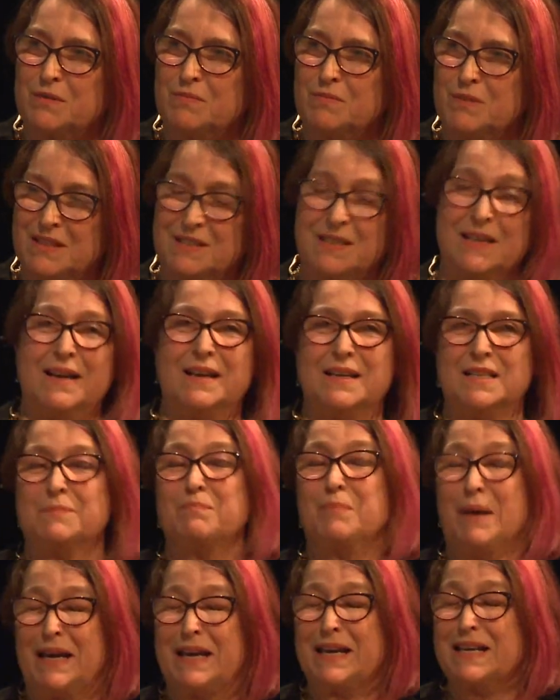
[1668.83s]
as
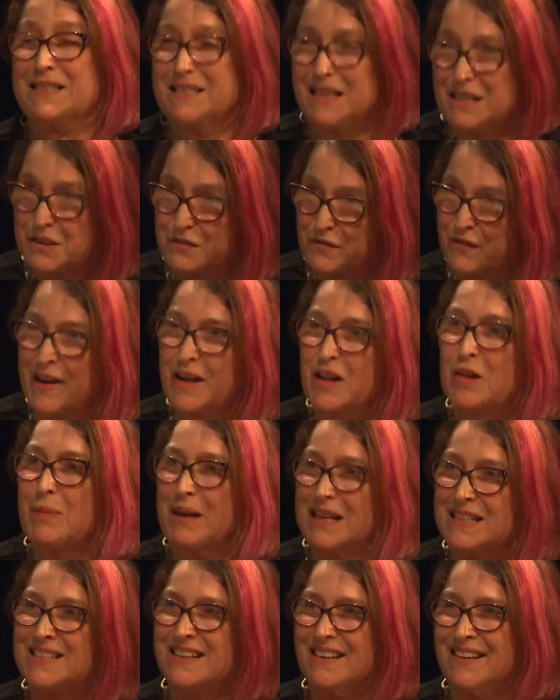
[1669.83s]
Beckett says, fail
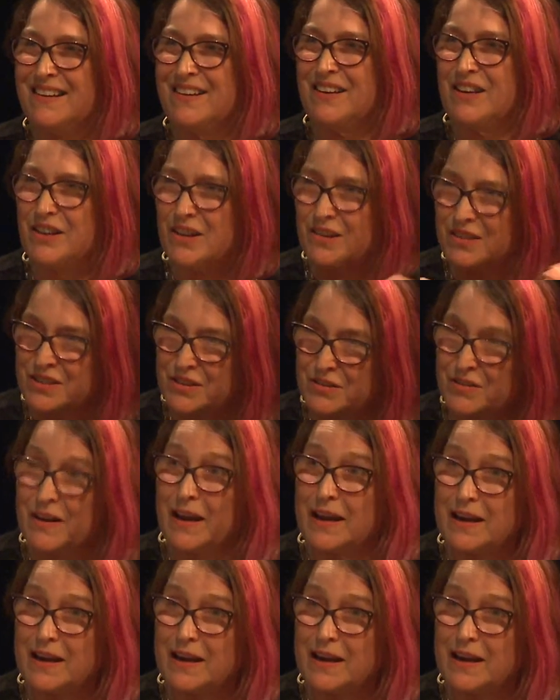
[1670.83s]
better. You know, sort of like